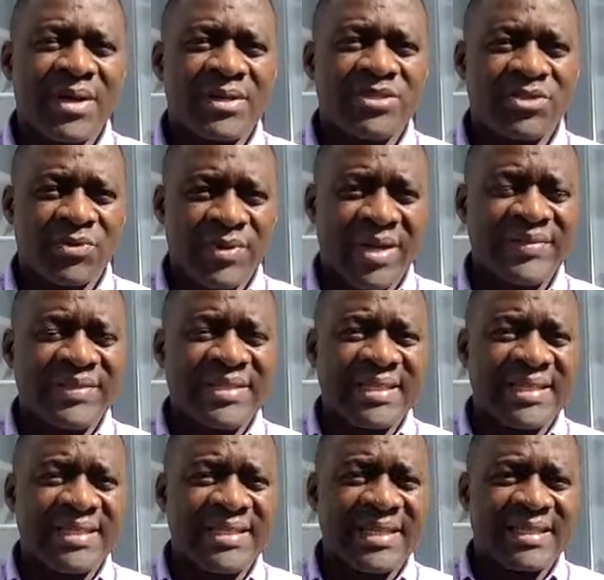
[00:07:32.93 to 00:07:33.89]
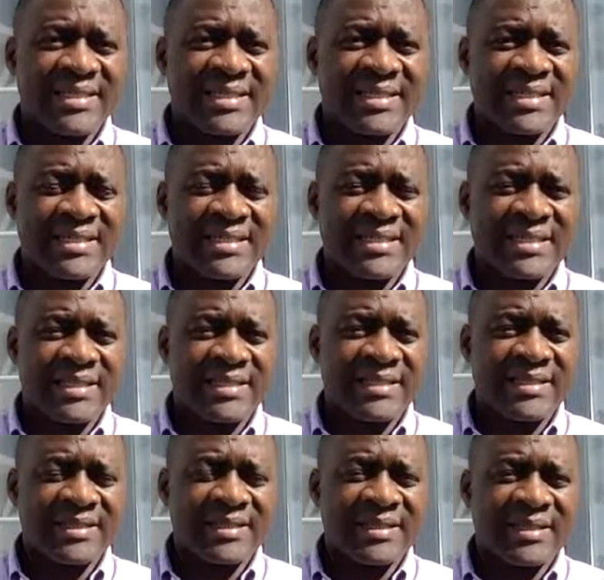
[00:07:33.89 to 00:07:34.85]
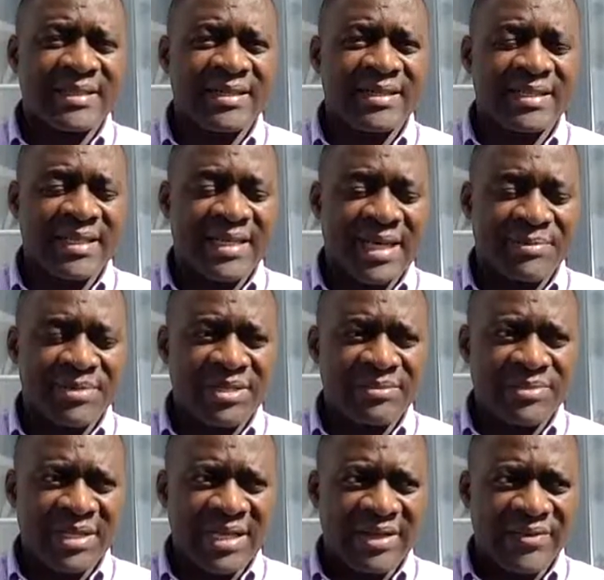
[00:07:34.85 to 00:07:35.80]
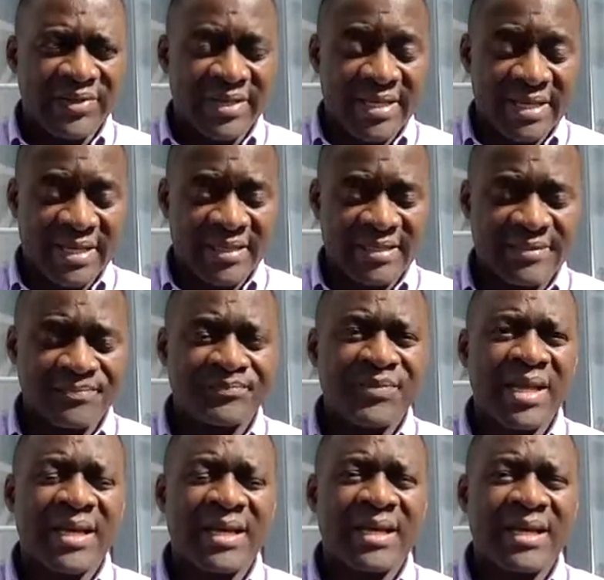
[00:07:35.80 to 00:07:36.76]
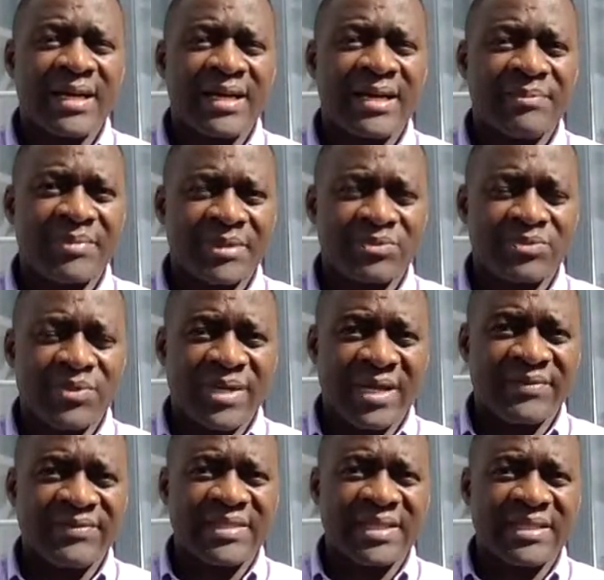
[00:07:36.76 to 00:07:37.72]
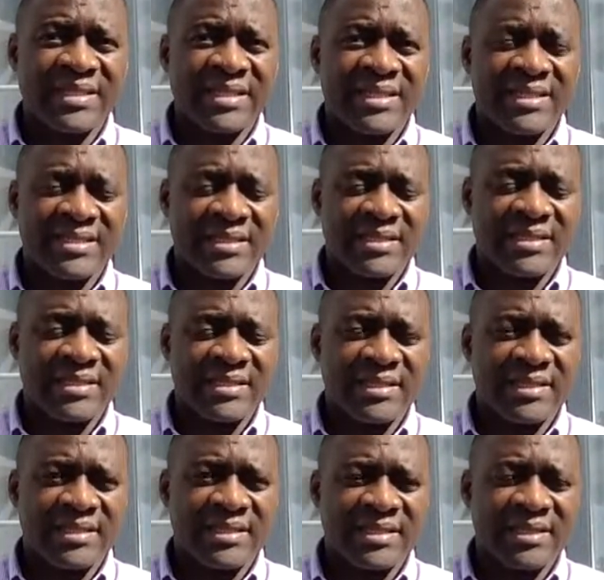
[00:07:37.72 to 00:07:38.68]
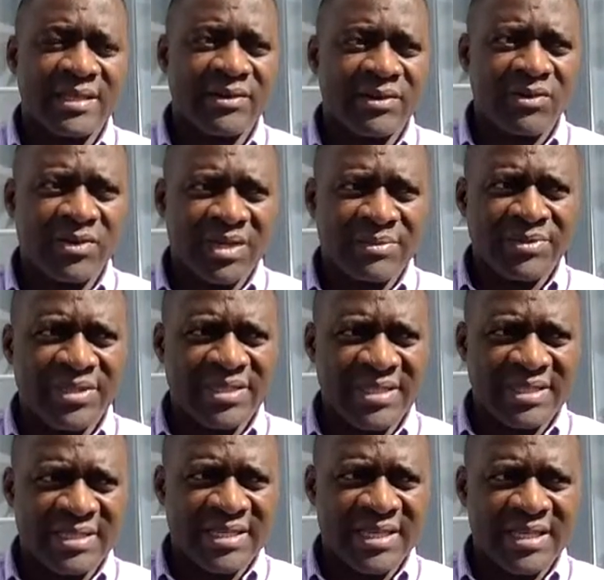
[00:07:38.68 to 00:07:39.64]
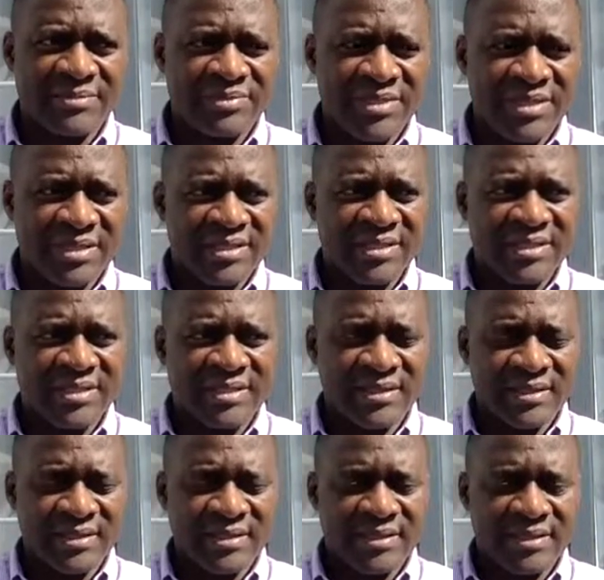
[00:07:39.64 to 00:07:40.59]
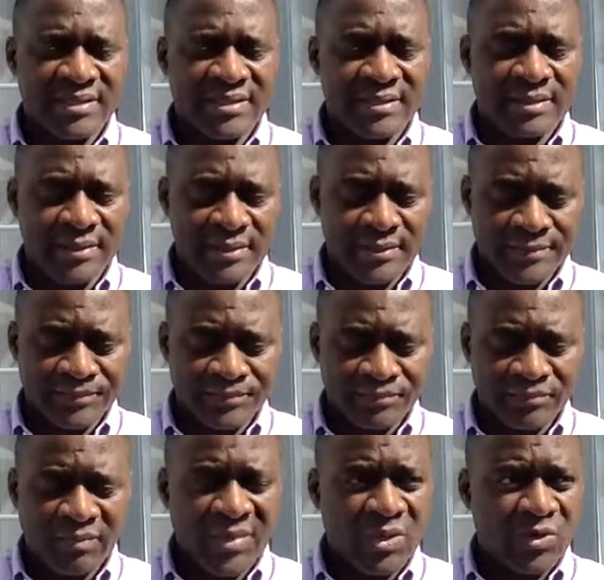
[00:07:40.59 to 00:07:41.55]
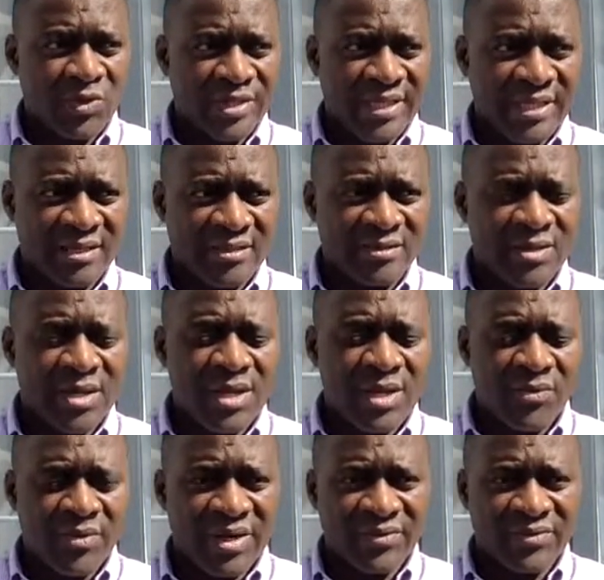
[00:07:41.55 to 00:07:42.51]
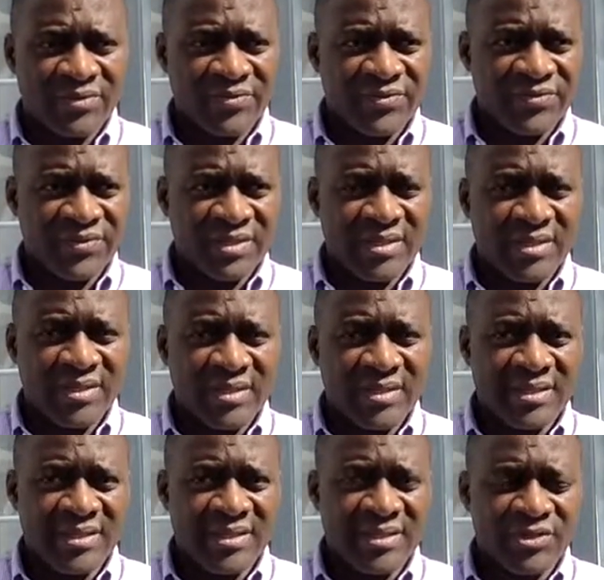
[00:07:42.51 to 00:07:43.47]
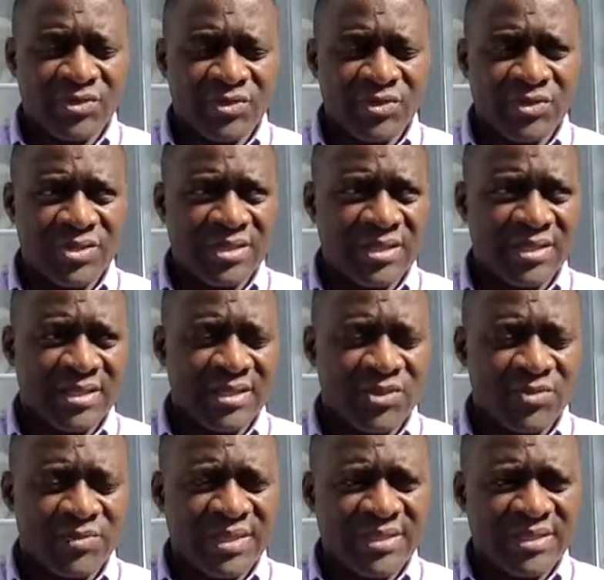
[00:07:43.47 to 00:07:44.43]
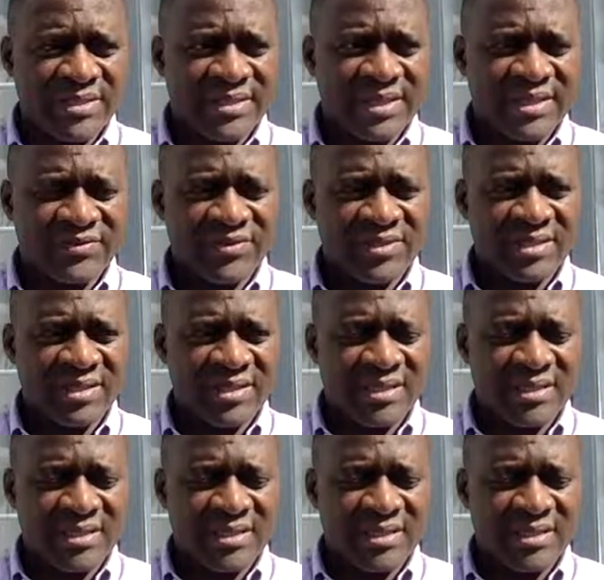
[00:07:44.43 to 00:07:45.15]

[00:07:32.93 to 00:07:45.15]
So we haven't done that in, uh, uh, in the lab in Malawi yet, uh, but we have done that in uh, uh our collaborators lab in, uh, in um, Cornell, where we've used human-derived,